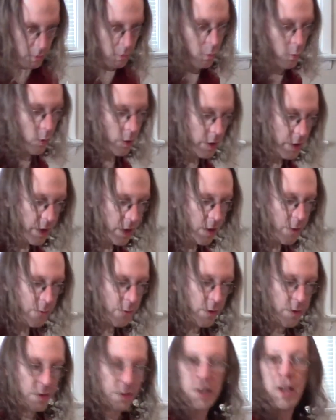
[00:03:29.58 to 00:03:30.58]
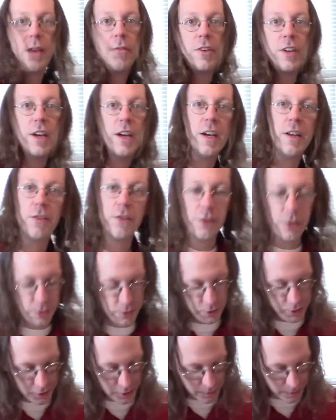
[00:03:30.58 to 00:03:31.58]
One down for David
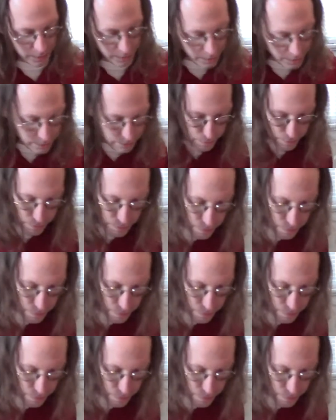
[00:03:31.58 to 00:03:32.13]
DeJesus.